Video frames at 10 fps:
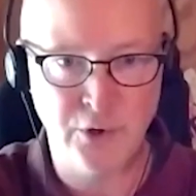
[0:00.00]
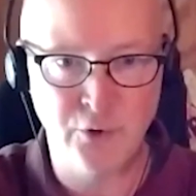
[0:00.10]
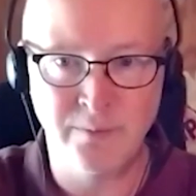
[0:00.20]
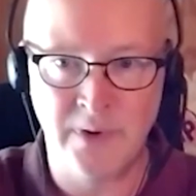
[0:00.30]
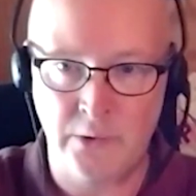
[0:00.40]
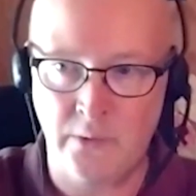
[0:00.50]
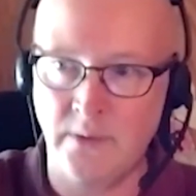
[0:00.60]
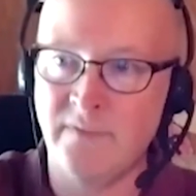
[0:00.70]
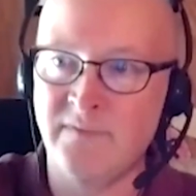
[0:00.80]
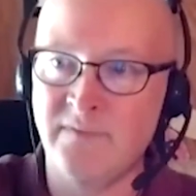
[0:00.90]
new
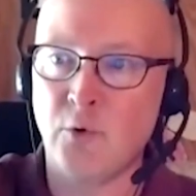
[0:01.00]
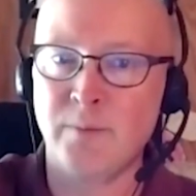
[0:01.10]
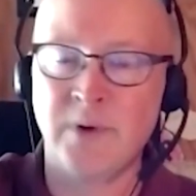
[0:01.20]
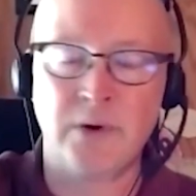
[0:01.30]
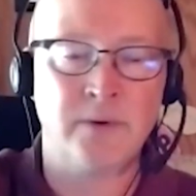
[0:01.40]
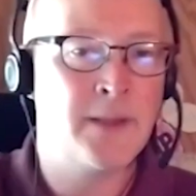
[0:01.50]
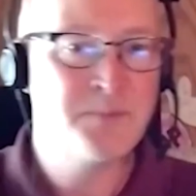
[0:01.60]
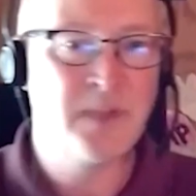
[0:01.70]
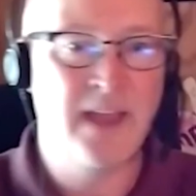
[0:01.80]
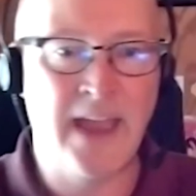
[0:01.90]
moon, full moon.
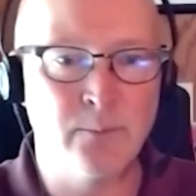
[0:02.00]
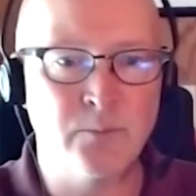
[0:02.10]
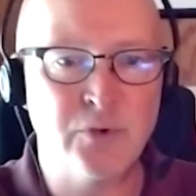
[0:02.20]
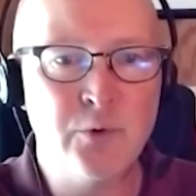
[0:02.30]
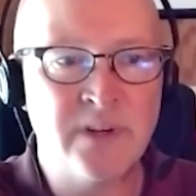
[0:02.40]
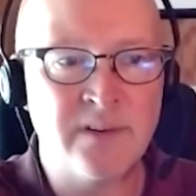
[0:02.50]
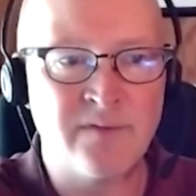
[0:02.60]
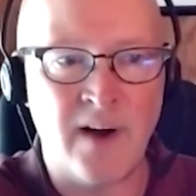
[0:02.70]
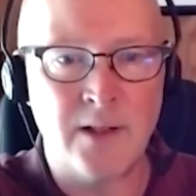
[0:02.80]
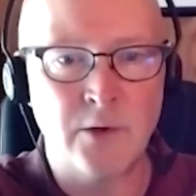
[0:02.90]
And you can
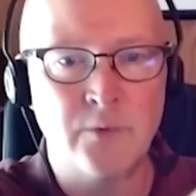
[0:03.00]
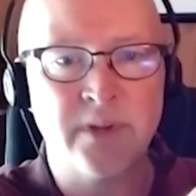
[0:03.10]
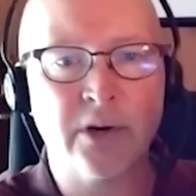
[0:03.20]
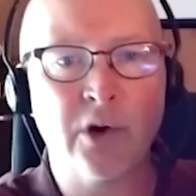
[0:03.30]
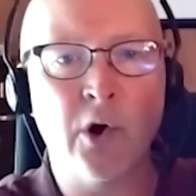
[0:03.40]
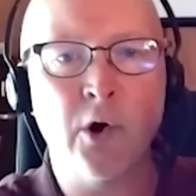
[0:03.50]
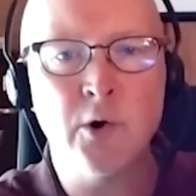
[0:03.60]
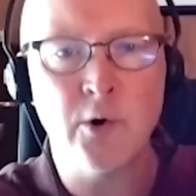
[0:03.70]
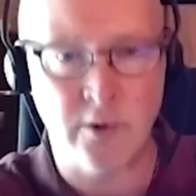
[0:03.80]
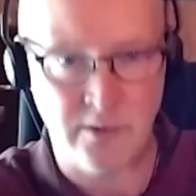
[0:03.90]
follow the
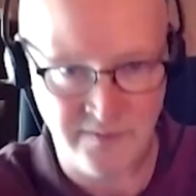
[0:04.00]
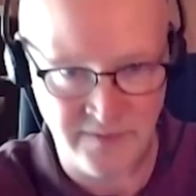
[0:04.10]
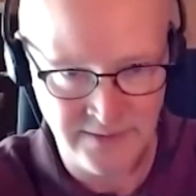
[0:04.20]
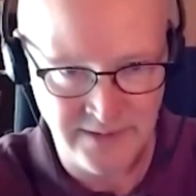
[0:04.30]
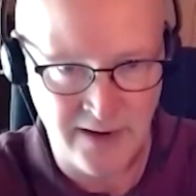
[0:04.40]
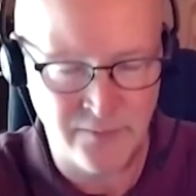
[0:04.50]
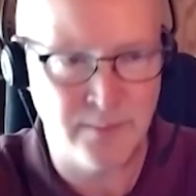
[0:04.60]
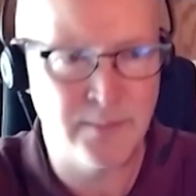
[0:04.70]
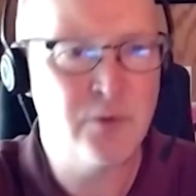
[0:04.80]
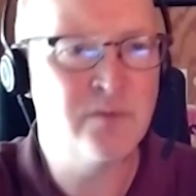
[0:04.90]
curve
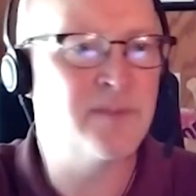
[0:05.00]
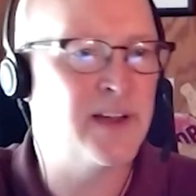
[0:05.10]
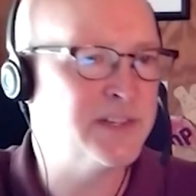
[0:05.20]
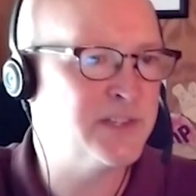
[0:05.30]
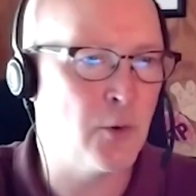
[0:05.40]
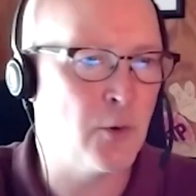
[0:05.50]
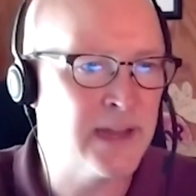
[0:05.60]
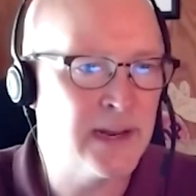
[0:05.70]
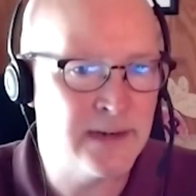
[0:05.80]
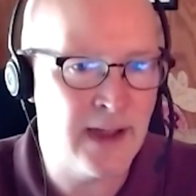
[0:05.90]
of the moon phase
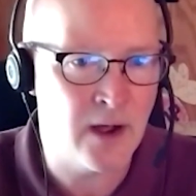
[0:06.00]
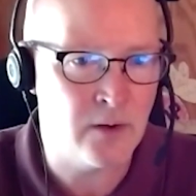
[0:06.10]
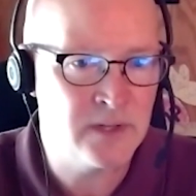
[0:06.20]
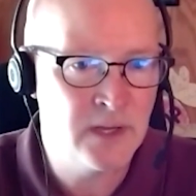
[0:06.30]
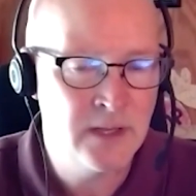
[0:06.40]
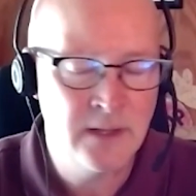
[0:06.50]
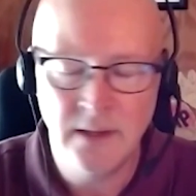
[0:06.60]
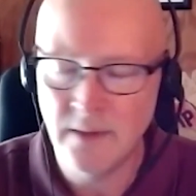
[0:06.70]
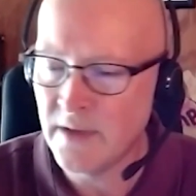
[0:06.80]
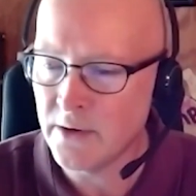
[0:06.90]
going in and out.
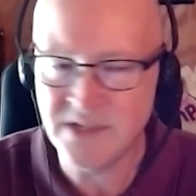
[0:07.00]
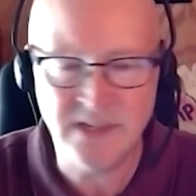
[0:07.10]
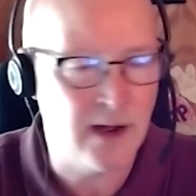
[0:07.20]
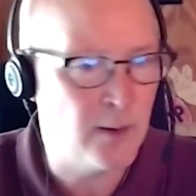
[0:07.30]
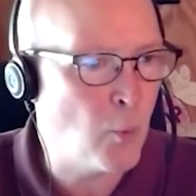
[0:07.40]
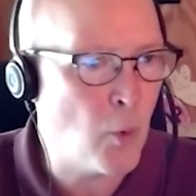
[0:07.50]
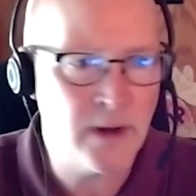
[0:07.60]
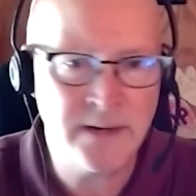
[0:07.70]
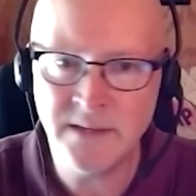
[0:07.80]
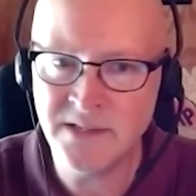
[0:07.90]
There's not
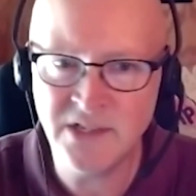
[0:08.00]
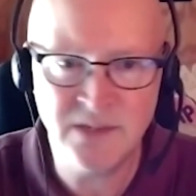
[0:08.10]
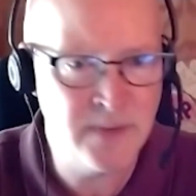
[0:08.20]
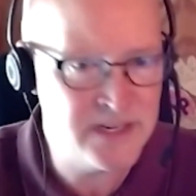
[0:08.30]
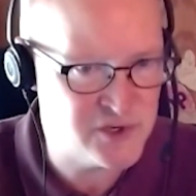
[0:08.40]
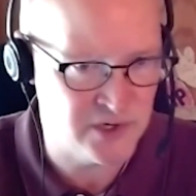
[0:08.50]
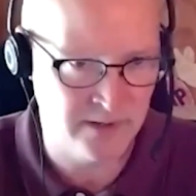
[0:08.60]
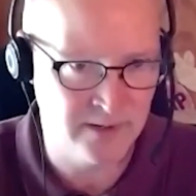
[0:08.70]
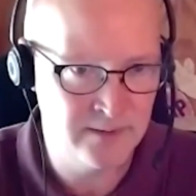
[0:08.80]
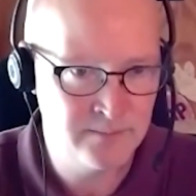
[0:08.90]
one
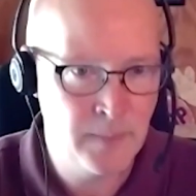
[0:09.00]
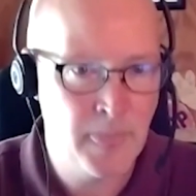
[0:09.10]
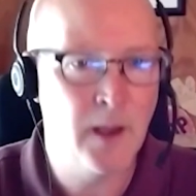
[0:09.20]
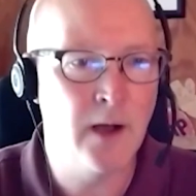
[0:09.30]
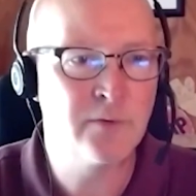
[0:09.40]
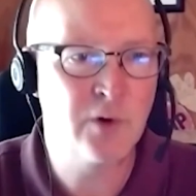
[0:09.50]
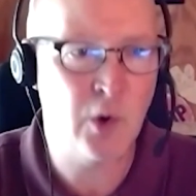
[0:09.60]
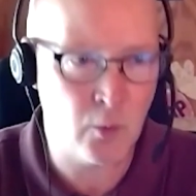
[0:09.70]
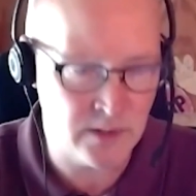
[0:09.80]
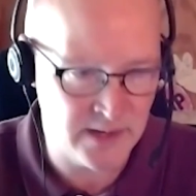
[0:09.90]
smidgen of
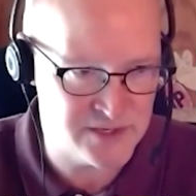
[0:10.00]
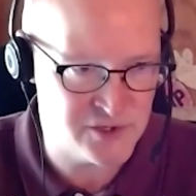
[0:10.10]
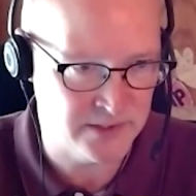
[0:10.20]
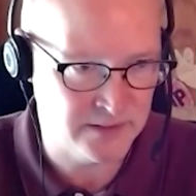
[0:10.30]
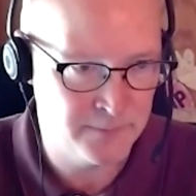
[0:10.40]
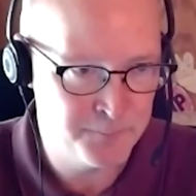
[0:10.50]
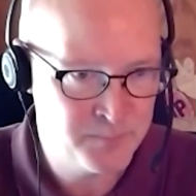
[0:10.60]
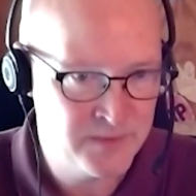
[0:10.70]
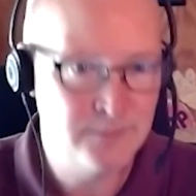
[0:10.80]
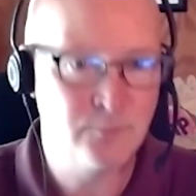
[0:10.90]
correlation
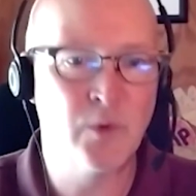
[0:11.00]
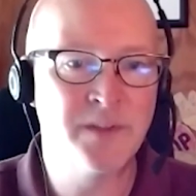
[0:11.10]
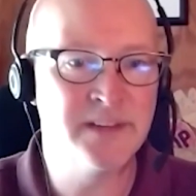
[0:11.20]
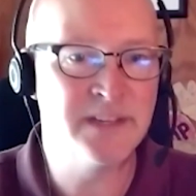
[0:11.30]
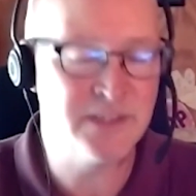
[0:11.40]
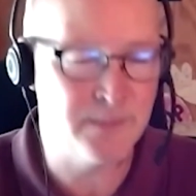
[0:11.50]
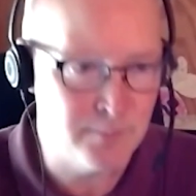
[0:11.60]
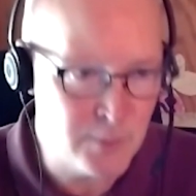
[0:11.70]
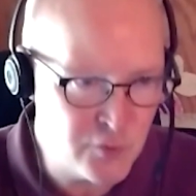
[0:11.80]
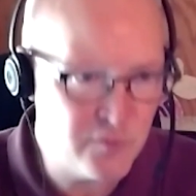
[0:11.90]
with these
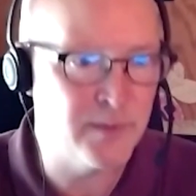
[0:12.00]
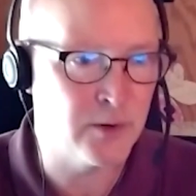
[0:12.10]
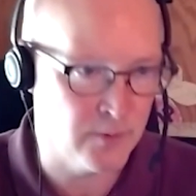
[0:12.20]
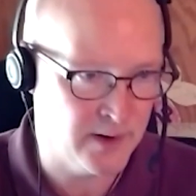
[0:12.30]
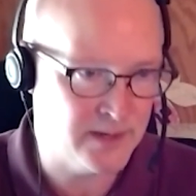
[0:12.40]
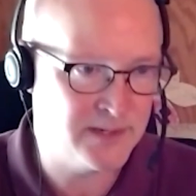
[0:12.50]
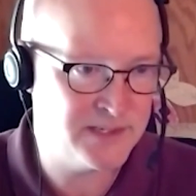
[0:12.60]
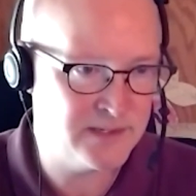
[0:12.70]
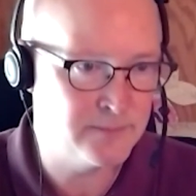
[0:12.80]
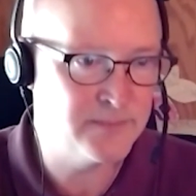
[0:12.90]
movement
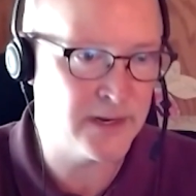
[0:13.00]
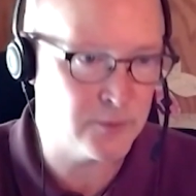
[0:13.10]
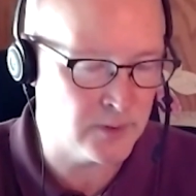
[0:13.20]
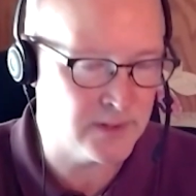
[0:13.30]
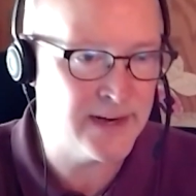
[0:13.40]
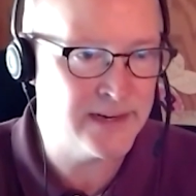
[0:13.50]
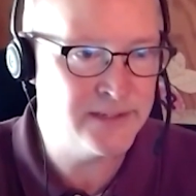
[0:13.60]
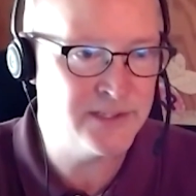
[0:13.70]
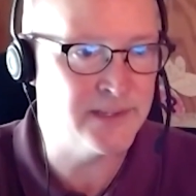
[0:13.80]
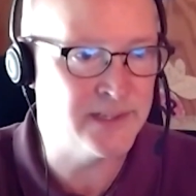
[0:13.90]
rates that are
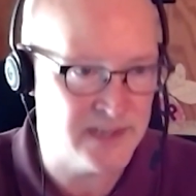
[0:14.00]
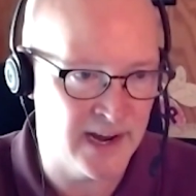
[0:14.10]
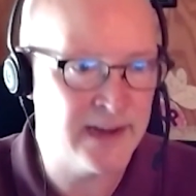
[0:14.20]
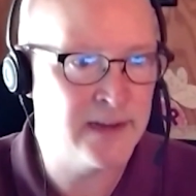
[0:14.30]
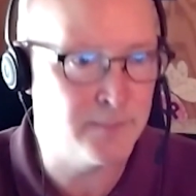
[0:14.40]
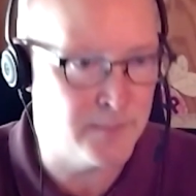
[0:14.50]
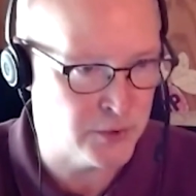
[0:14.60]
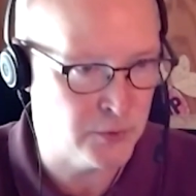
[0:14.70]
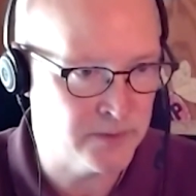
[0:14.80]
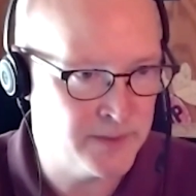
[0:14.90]
related to the dang
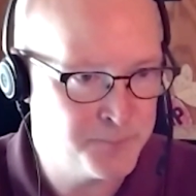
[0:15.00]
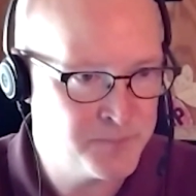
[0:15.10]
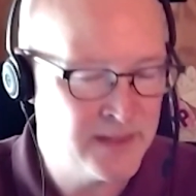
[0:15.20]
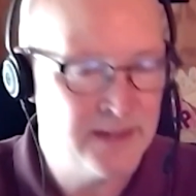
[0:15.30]
moon.